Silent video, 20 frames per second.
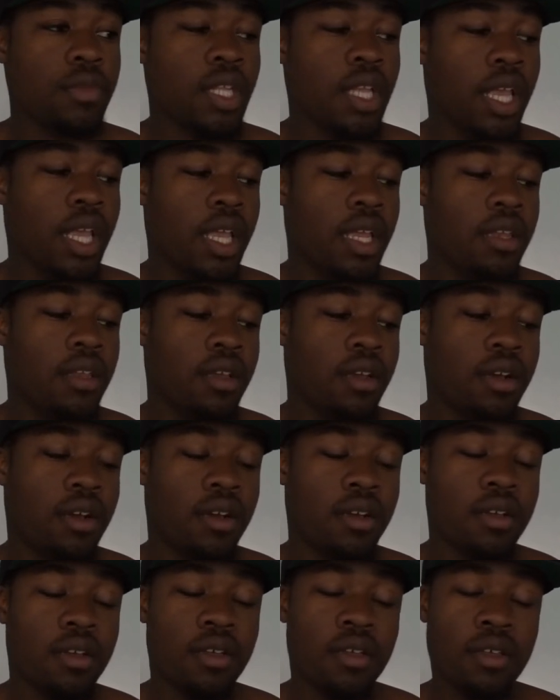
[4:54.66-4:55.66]
And
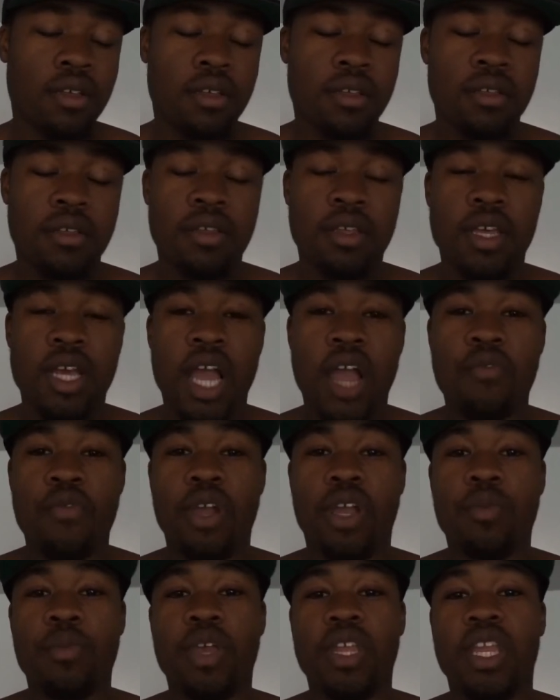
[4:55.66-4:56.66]
uh, I
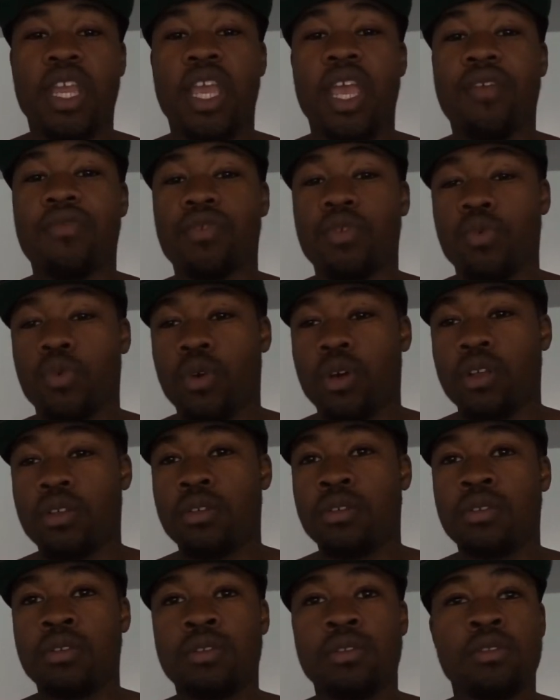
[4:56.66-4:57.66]
recommend everyone
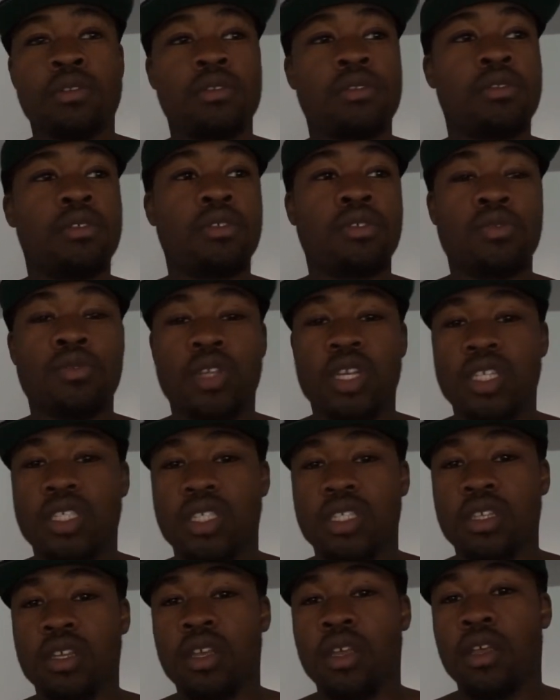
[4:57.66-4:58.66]
to do
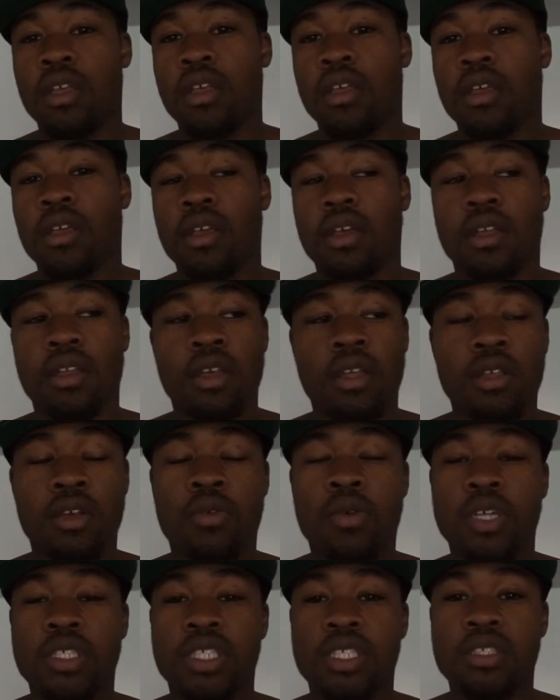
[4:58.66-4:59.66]
this Another
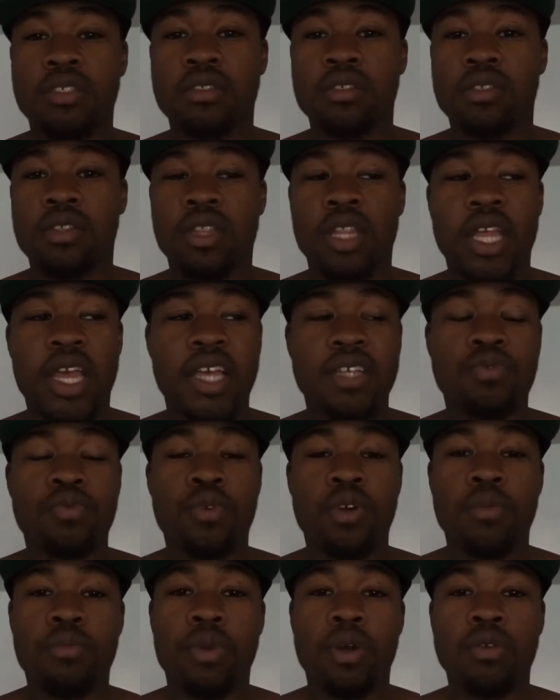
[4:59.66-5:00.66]
question, last
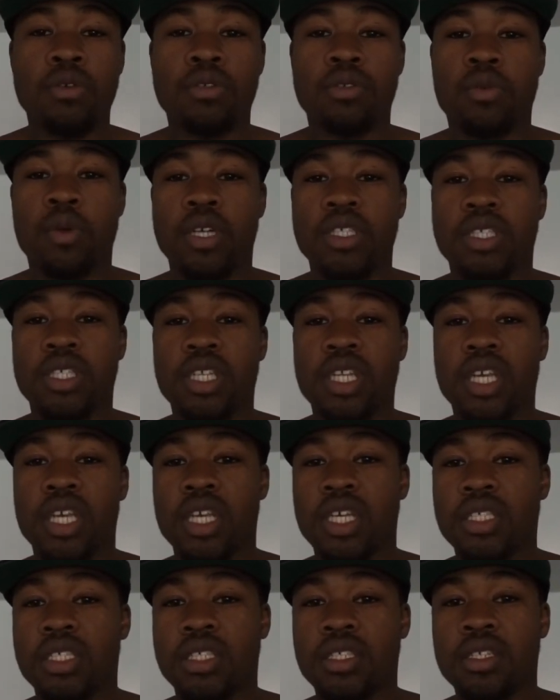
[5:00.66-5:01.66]
one, bonus question
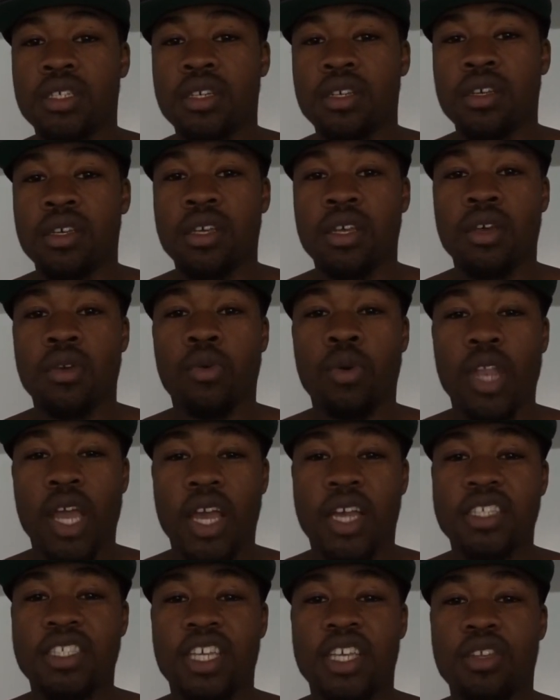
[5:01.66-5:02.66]
is, will I
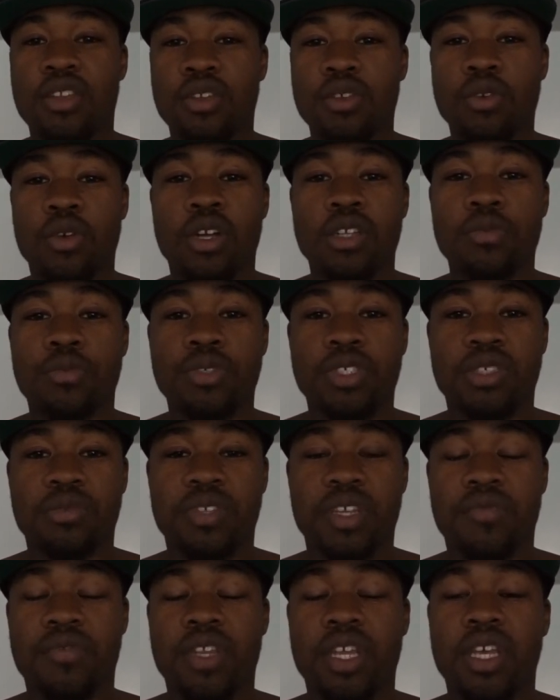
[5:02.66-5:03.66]
continue to do 100 push-ups
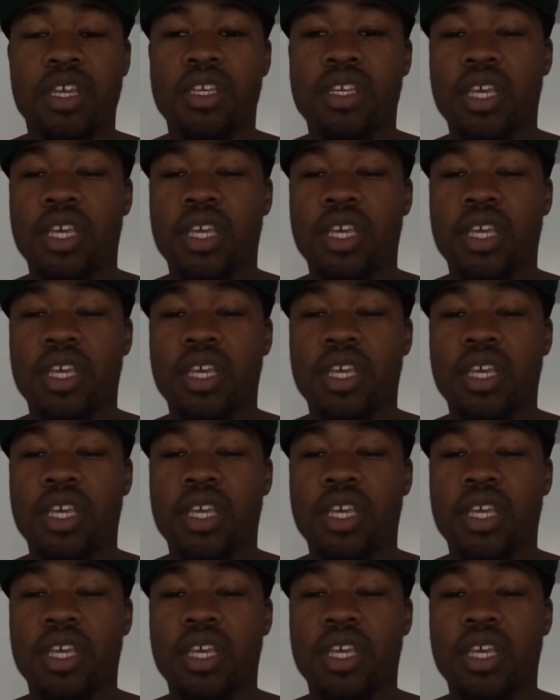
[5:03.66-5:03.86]
every day?